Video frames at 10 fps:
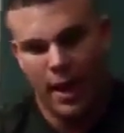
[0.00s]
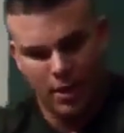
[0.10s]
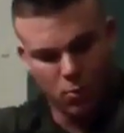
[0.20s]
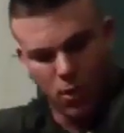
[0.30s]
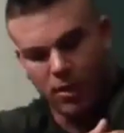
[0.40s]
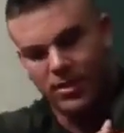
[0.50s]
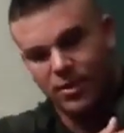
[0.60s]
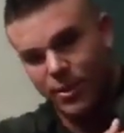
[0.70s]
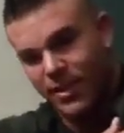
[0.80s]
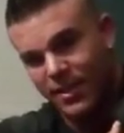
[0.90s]
as well as
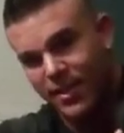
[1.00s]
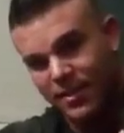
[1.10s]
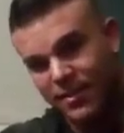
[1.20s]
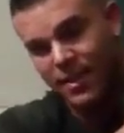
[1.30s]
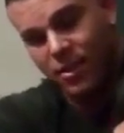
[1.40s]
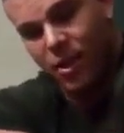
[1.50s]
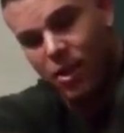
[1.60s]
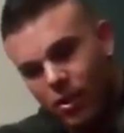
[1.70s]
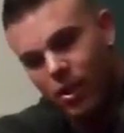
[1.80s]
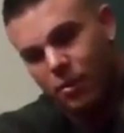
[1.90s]
3 cc's of
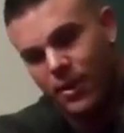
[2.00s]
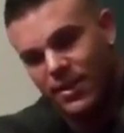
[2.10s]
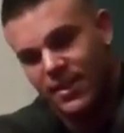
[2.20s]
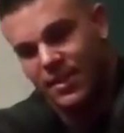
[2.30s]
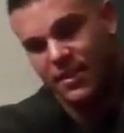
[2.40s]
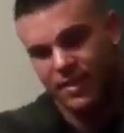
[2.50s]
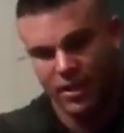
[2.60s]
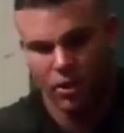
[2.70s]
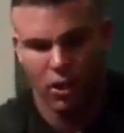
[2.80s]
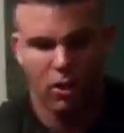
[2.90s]
synthol and 3 cc's of
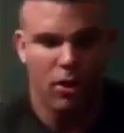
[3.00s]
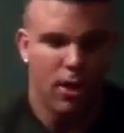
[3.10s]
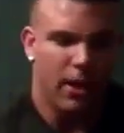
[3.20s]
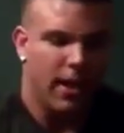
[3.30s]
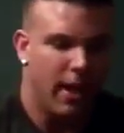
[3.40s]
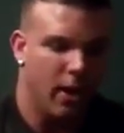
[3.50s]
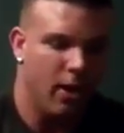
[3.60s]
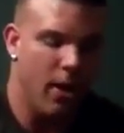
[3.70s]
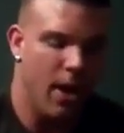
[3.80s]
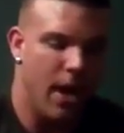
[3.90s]
synthol here.